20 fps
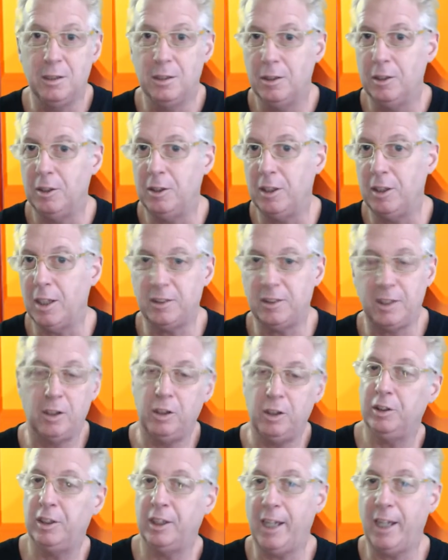you just
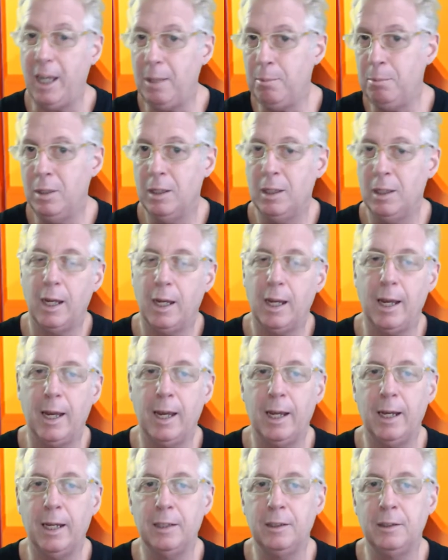download the game,
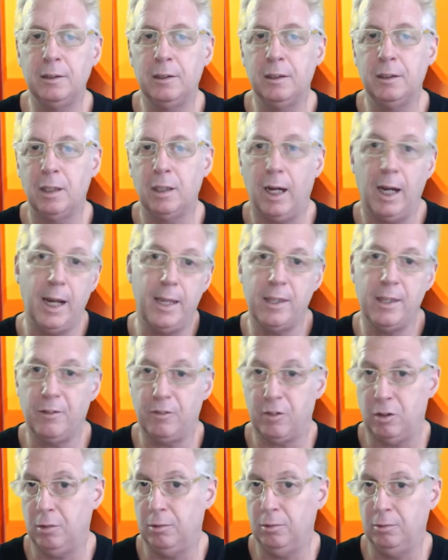and either
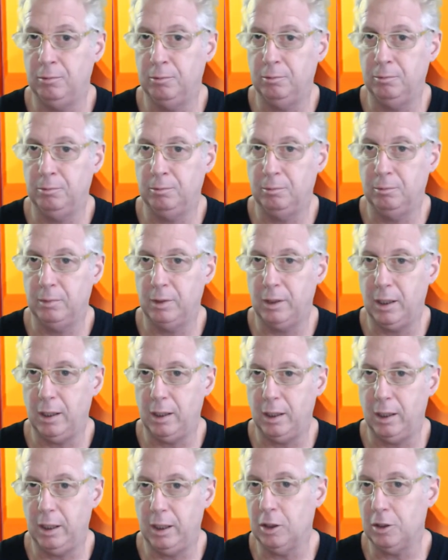from
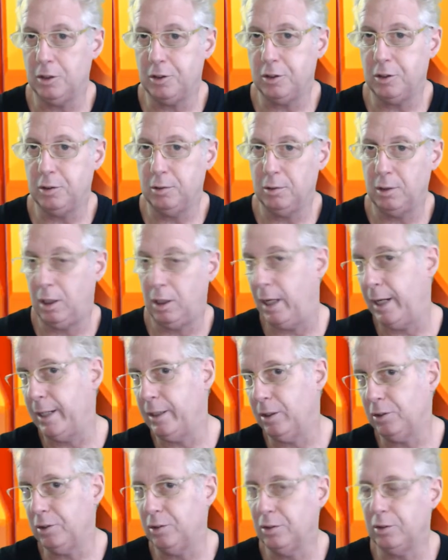iOS,
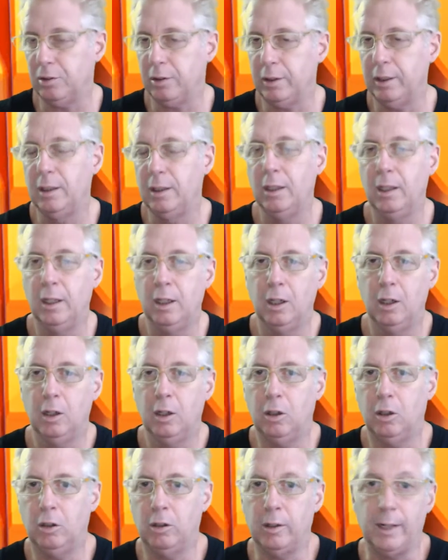
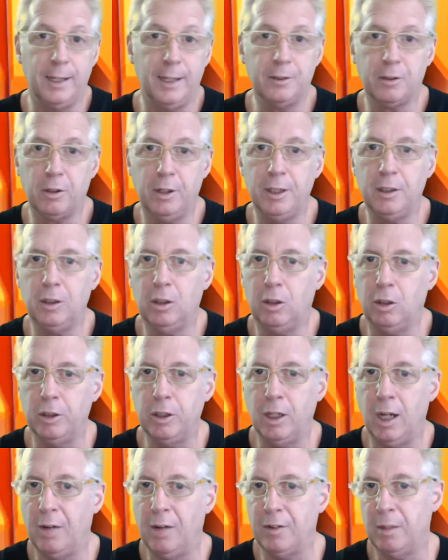or Android, or
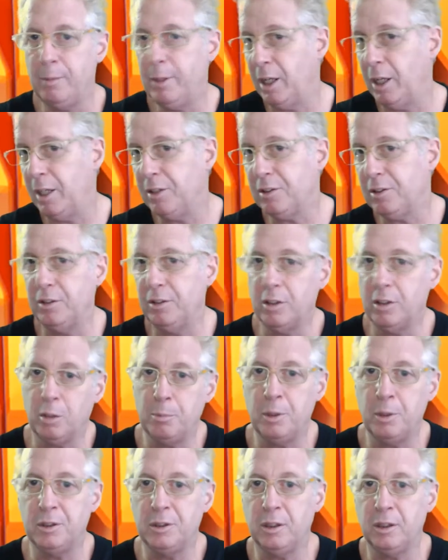you have an emulator on your
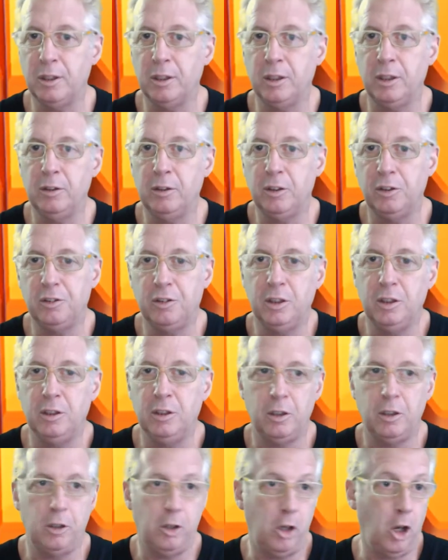computer and you're
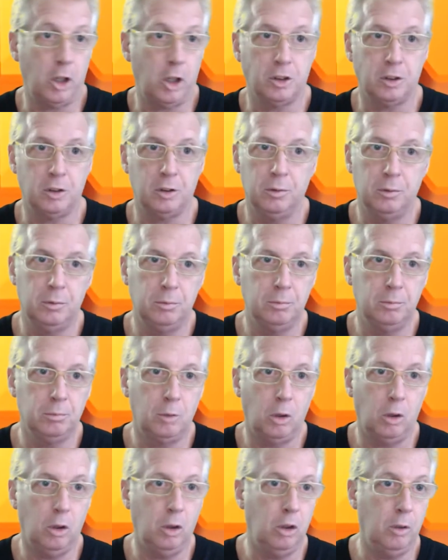using Nox
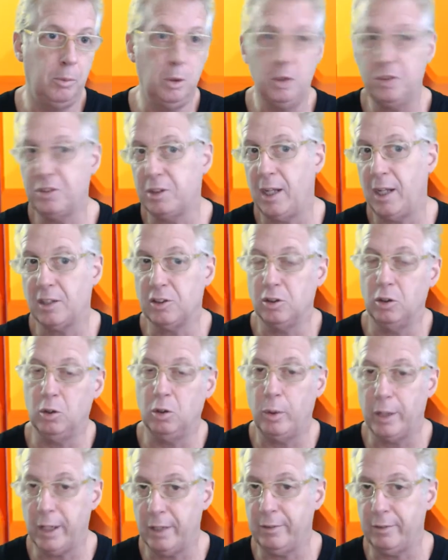or BlueStacks or
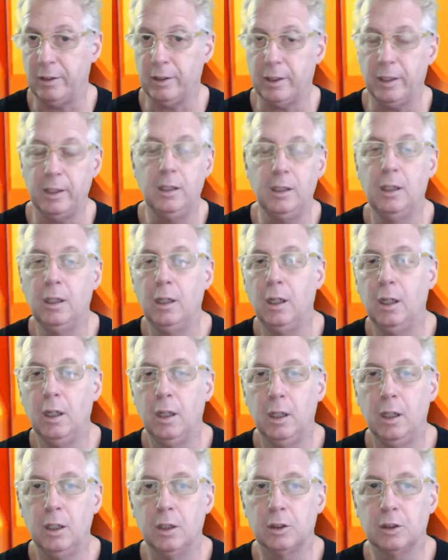whatever. Okay,
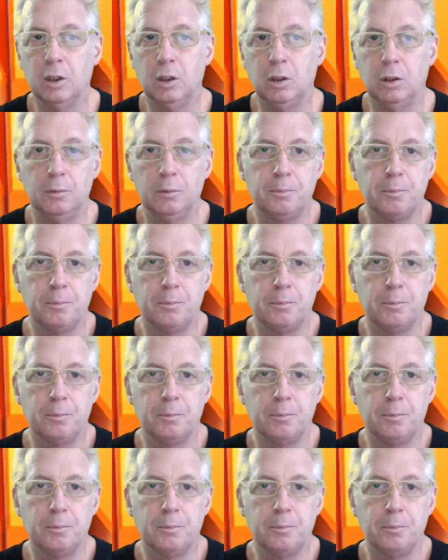so